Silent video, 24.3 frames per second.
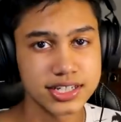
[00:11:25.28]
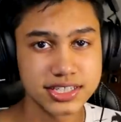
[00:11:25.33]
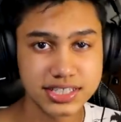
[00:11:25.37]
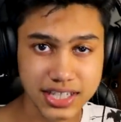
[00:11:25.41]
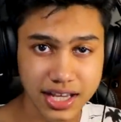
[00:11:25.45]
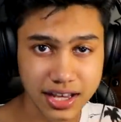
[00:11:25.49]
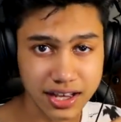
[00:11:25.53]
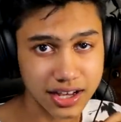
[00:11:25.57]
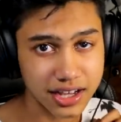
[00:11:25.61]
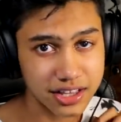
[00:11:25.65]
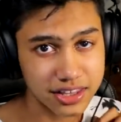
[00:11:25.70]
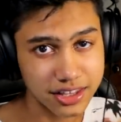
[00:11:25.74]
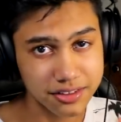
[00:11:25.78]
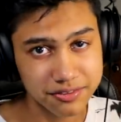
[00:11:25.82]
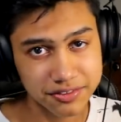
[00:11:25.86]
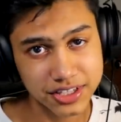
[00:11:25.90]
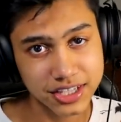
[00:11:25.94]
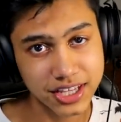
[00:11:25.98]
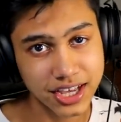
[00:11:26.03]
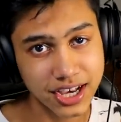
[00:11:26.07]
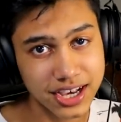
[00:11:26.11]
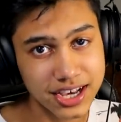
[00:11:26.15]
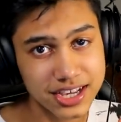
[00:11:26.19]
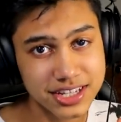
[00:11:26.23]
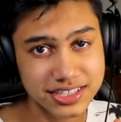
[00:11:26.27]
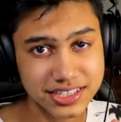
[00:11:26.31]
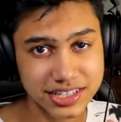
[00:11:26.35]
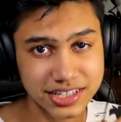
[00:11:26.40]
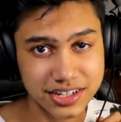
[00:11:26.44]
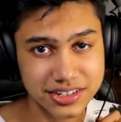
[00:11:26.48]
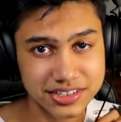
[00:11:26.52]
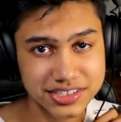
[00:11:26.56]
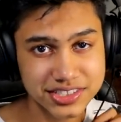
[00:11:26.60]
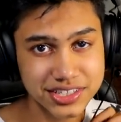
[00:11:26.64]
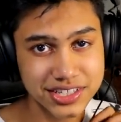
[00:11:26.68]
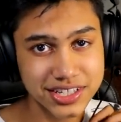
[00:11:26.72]
And yeah, I love you guys,
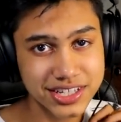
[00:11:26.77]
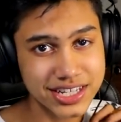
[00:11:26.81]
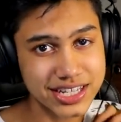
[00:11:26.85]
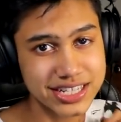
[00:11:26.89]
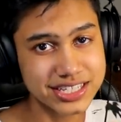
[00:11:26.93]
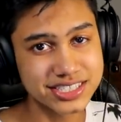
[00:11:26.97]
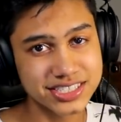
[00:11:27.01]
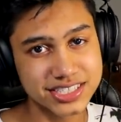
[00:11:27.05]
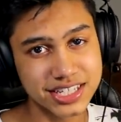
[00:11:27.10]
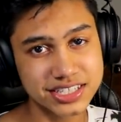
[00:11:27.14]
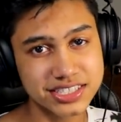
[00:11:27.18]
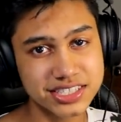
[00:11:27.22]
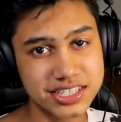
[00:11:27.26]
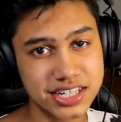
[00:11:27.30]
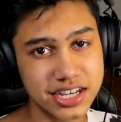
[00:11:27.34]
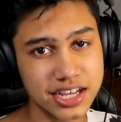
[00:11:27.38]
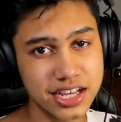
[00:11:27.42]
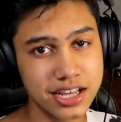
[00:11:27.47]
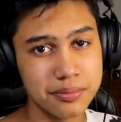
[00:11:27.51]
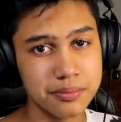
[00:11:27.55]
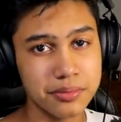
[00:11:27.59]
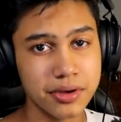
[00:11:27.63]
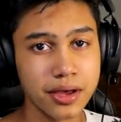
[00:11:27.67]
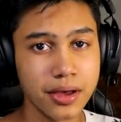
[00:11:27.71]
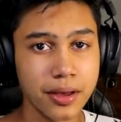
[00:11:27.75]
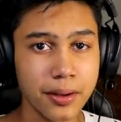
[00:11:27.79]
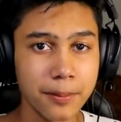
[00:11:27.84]
and I'll see you guys next time.